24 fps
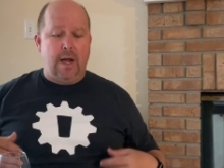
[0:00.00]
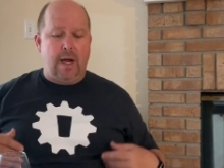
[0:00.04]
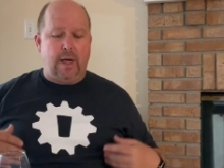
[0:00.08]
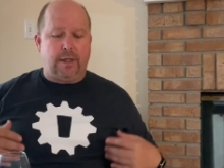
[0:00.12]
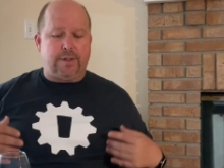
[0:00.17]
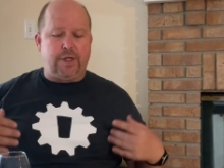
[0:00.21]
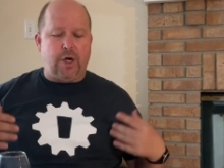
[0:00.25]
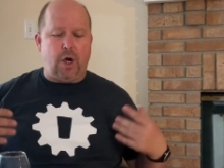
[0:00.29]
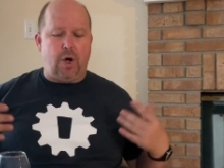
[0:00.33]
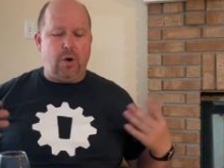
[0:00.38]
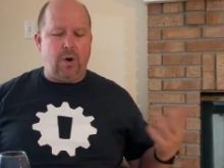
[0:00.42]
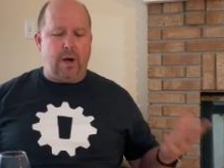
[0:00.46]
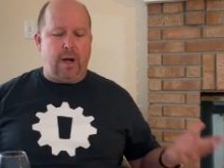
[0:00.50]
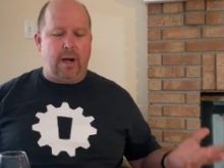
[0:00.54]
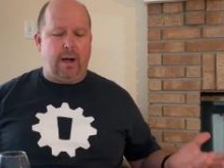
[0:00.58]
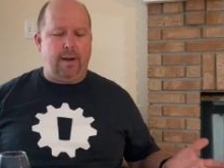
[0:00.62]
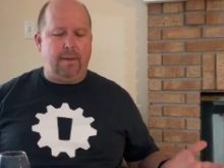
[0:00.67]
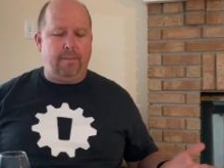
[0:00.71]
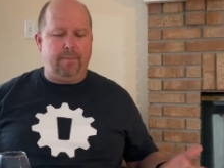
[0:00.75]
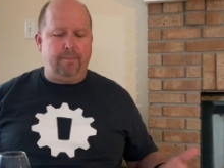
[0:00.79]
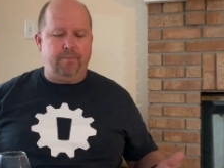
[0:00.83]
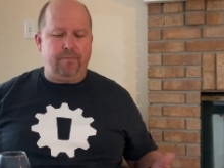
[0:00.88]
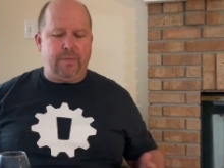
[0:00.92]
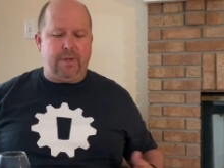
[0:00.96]
So
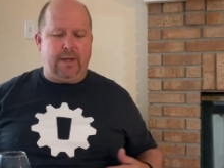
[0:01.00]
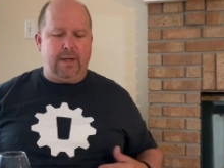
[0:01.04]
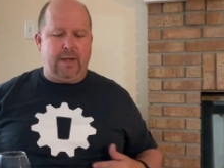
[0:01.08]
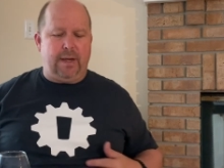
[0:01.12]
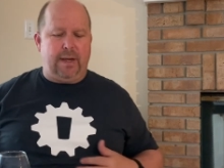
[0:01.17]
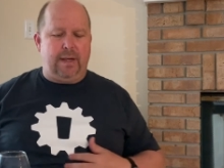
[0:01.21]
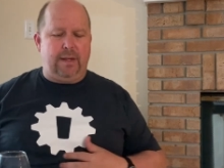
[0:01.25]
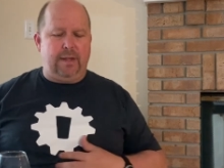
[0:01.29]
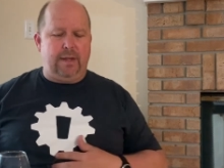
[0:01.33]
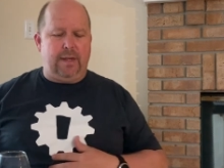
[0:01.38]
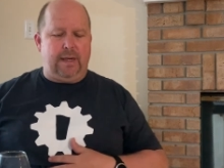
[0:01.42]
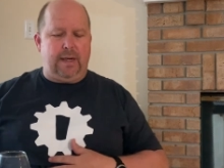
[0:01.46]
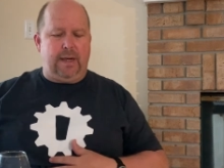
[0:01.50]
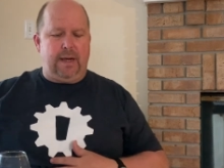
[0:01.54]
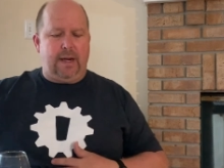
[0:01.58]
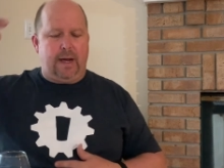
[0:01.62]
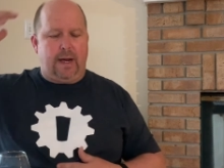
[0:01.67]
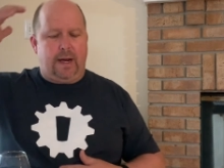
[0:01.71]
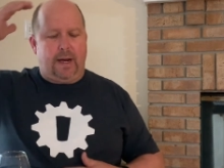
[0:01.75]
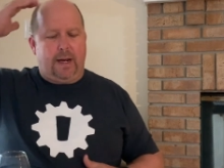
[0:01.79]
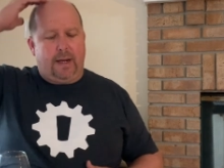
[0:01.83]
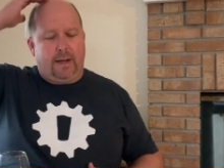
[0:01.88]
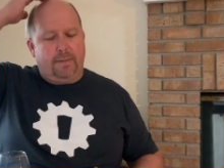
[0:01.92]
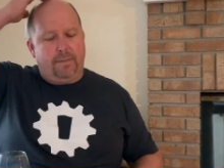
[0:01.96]
um, in the,
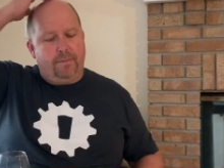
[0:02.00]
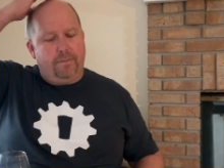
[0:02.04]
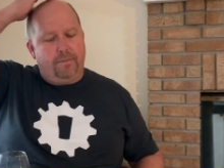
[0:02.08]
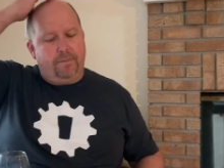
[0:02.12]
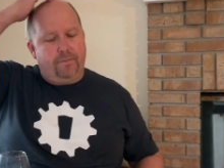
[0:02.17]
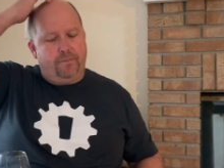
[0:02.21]
uh,